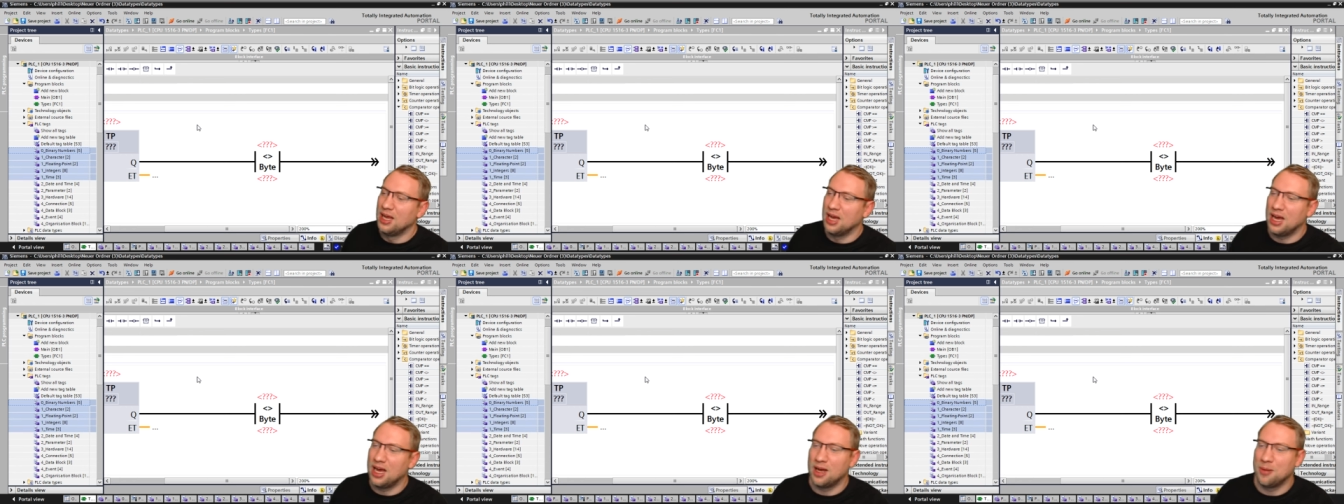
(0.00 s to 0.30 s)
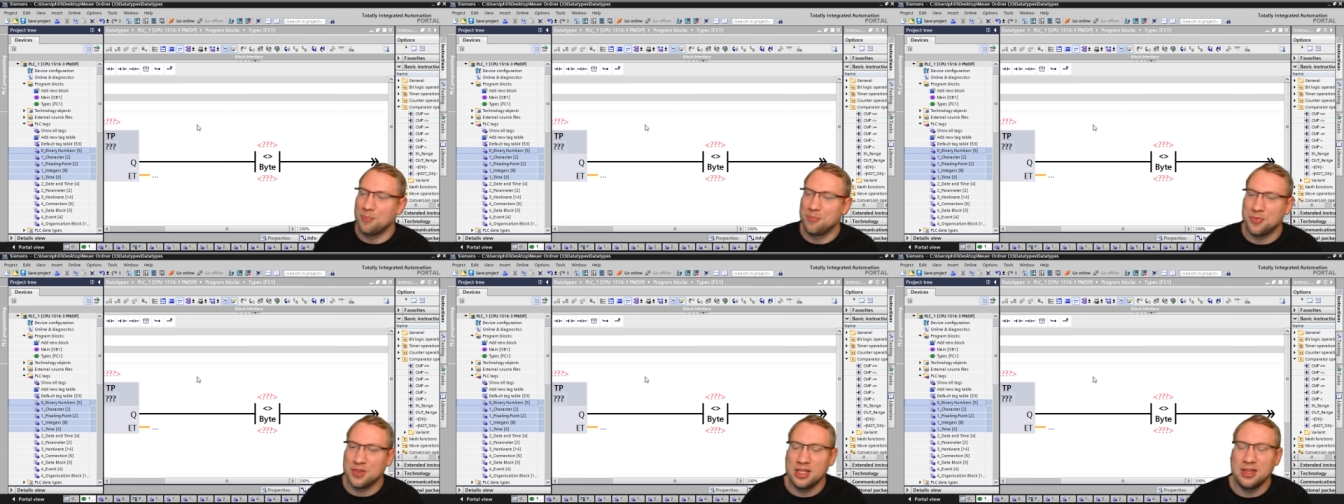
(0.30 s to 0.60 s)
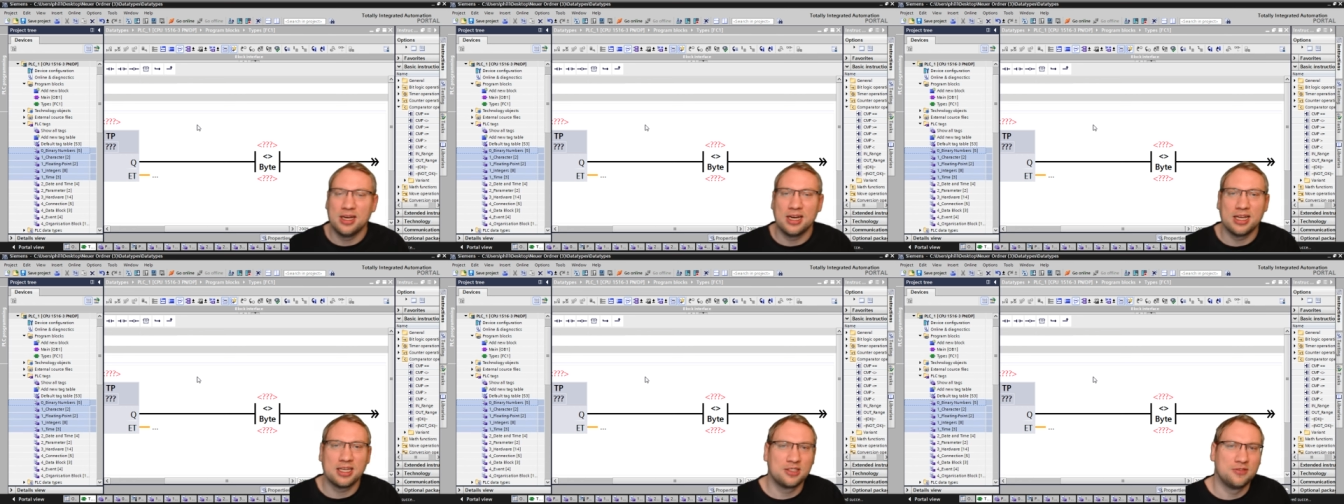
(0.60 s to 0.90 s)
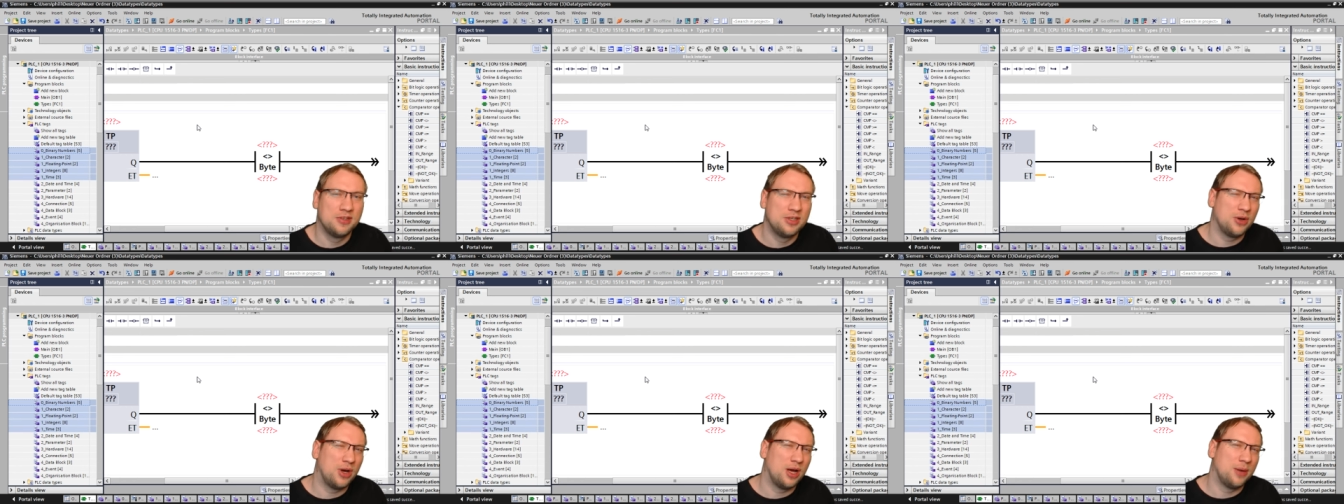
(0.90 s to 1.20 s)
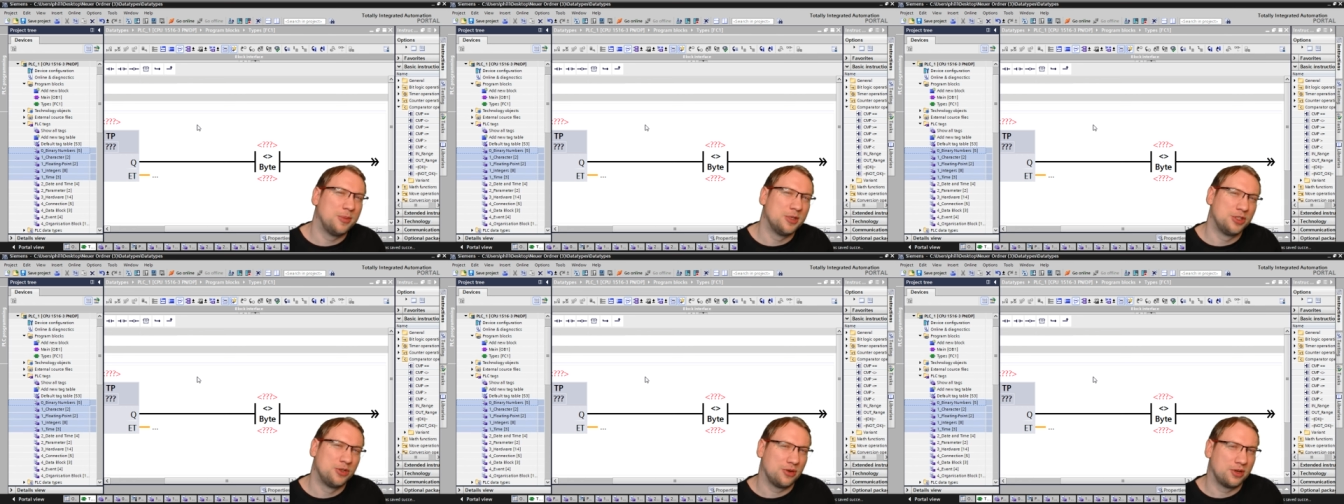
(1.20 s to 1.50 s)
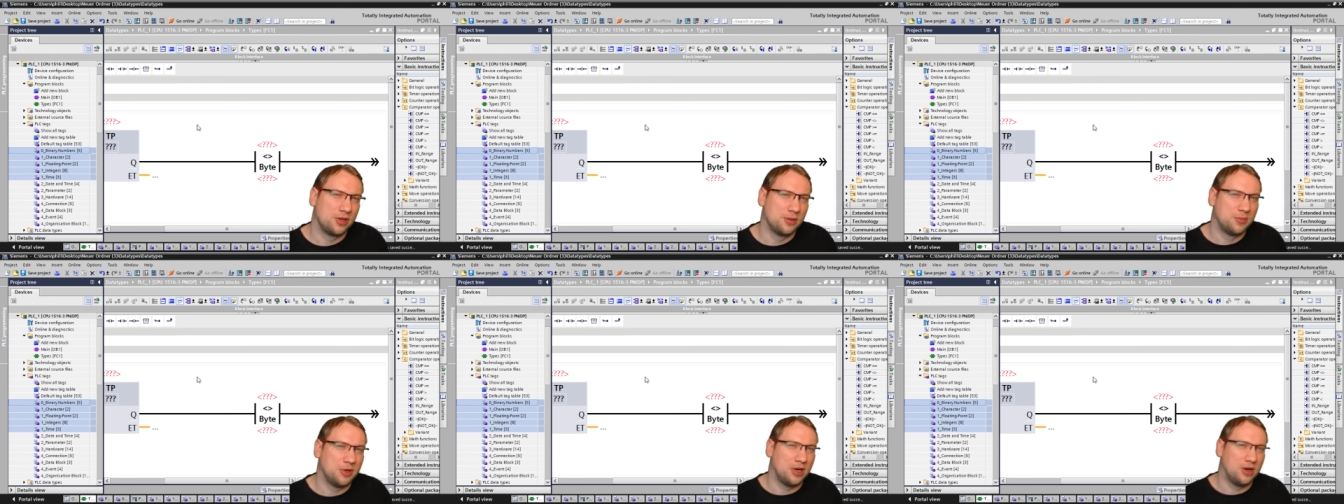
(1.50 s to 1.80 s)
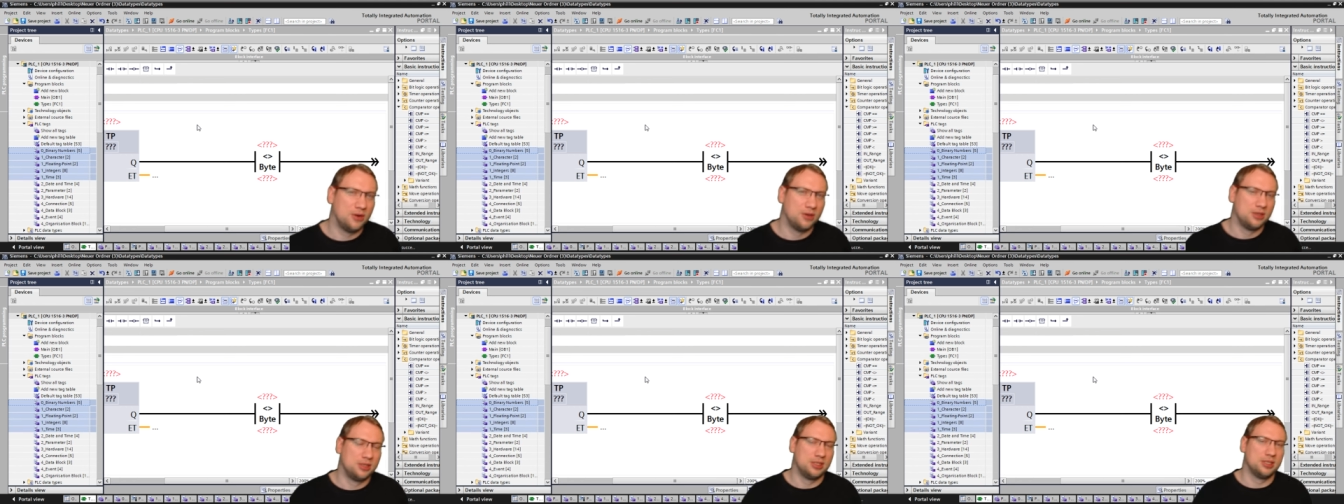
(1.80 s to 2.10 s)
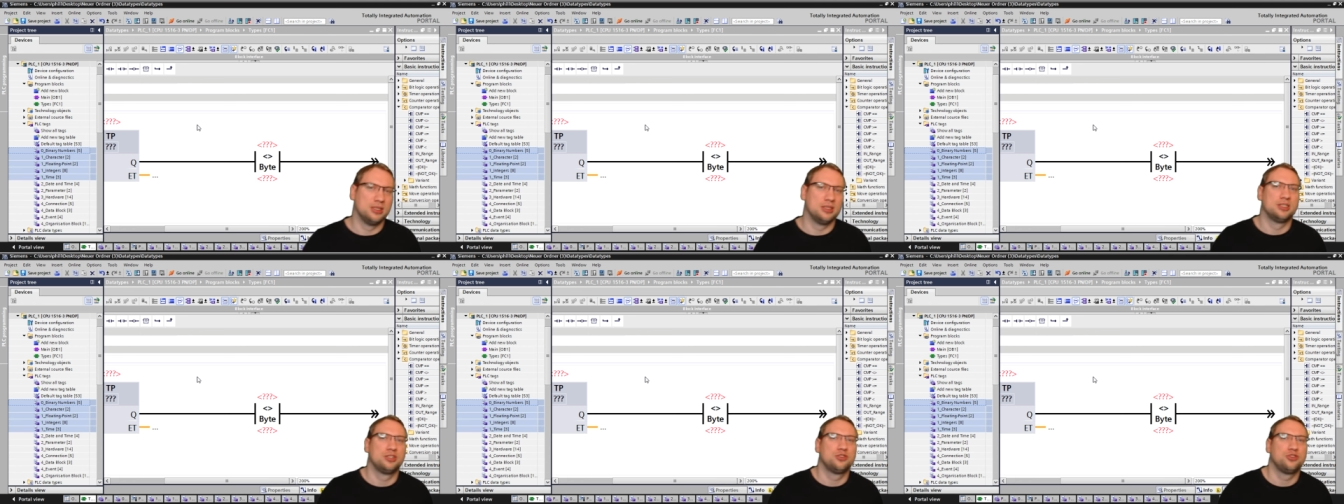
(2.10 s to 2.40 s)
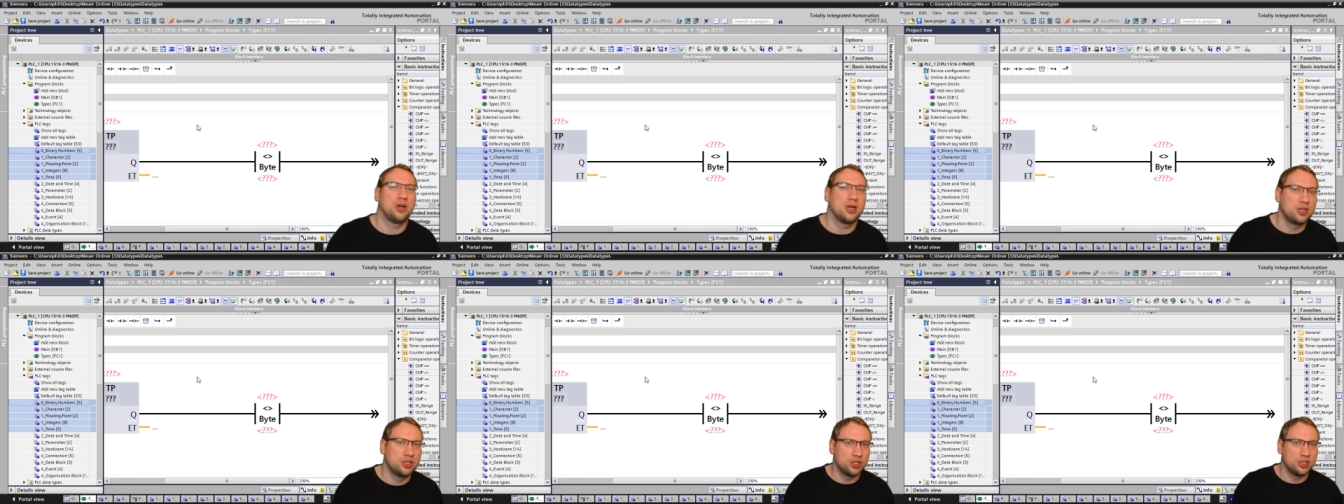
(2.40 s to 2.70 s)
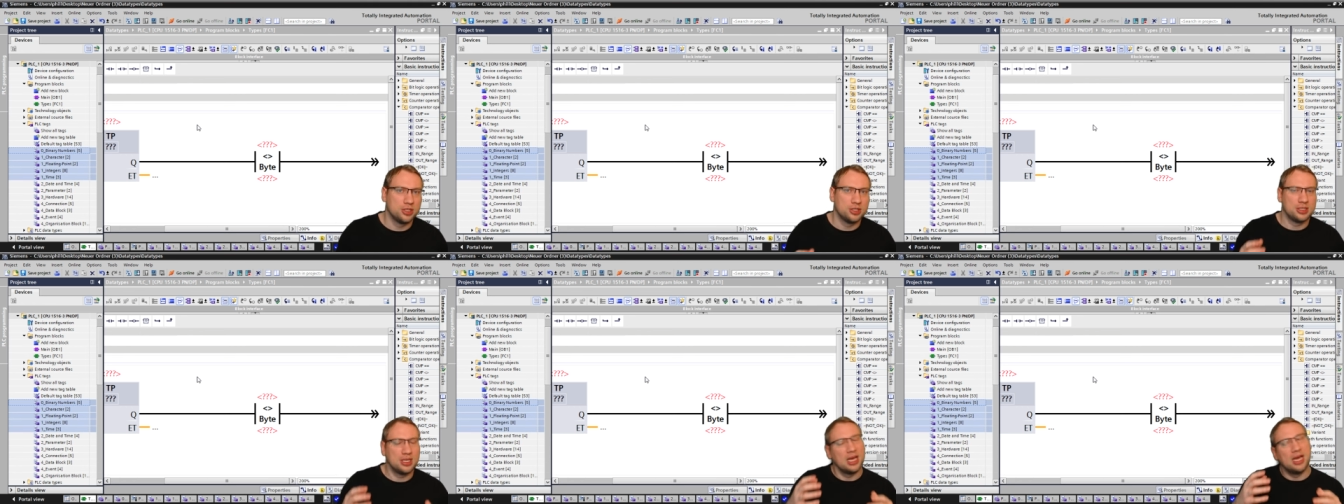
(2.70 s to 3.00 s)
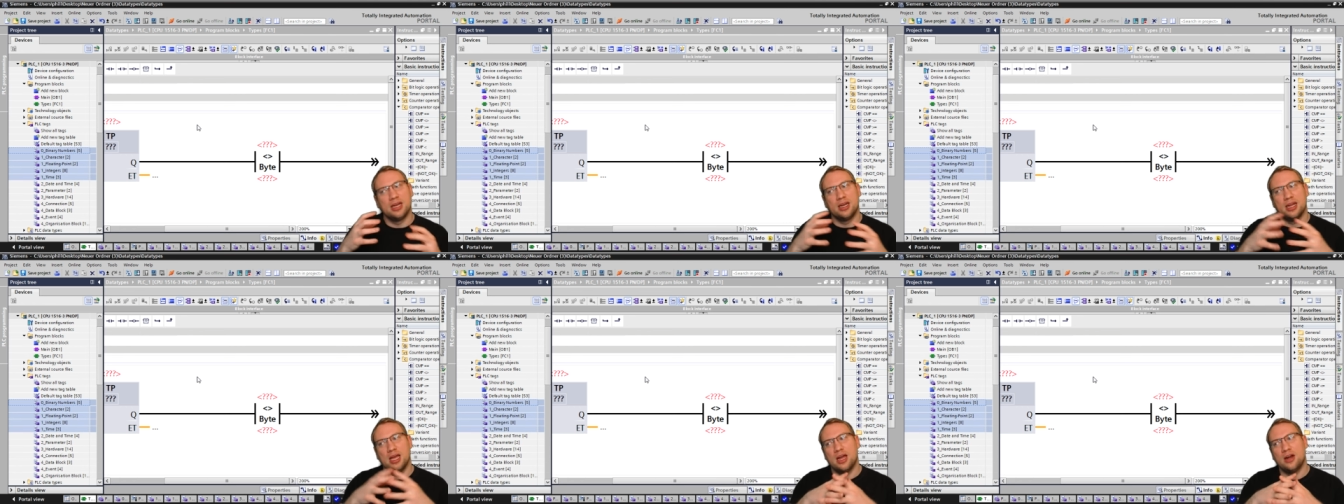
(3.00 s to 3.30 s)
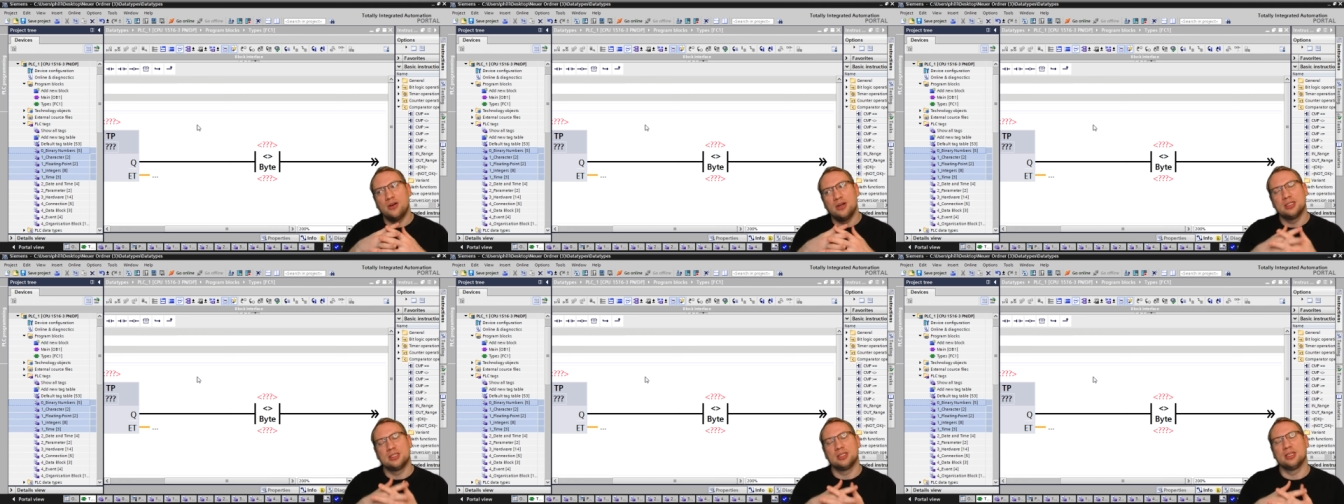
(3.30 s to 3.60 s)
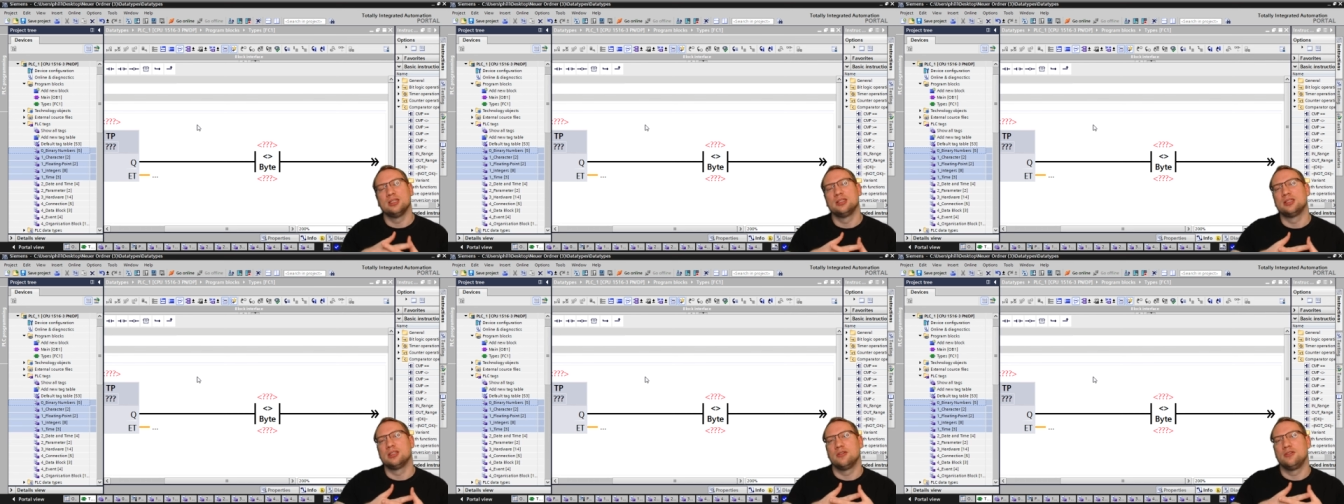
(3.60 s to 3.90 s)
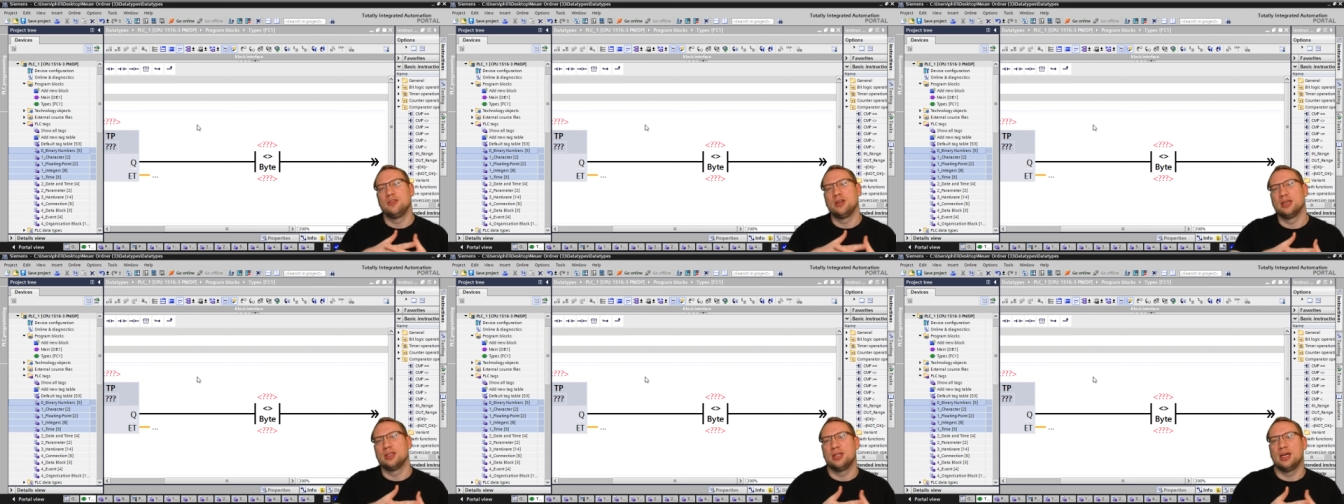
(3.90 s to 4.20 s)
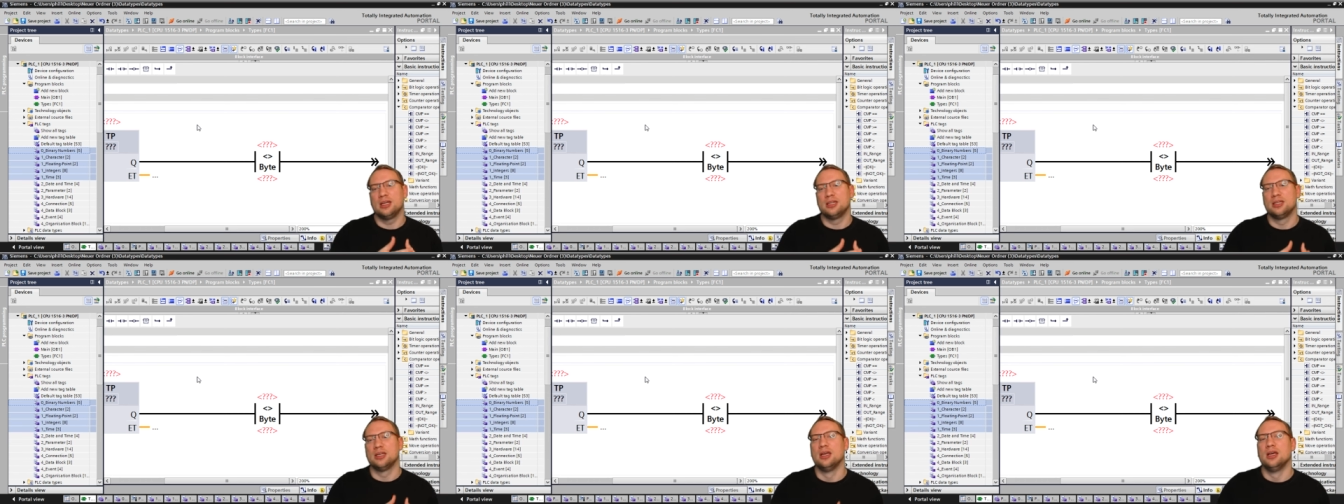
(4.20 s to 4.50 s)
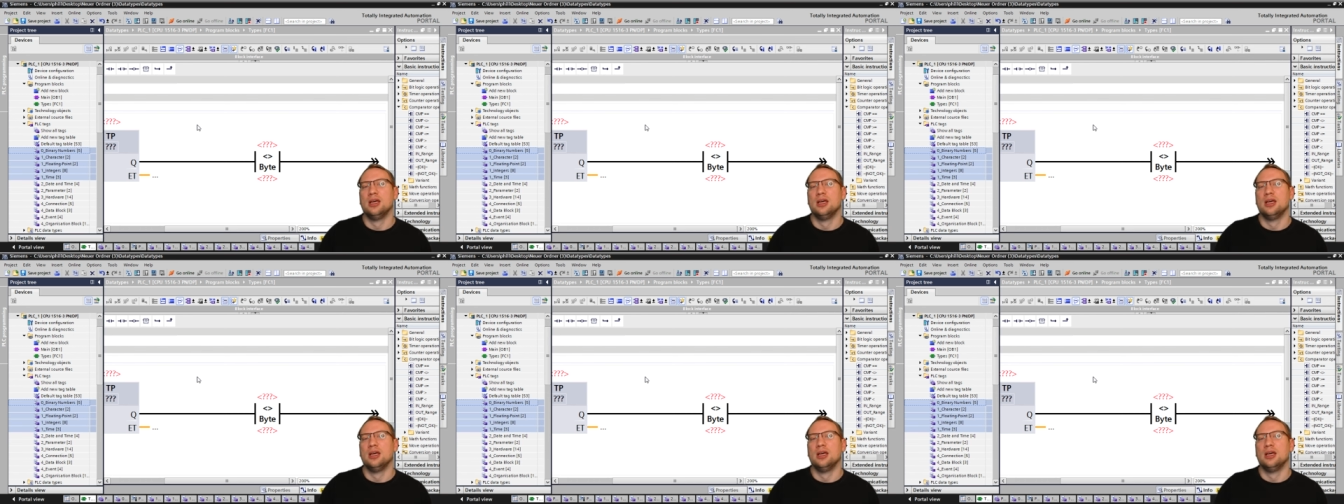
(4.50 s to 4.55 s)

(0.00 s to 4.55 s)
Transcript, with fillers: Um, in the next video, I will talk about uh, structures and arrays and stuff like that,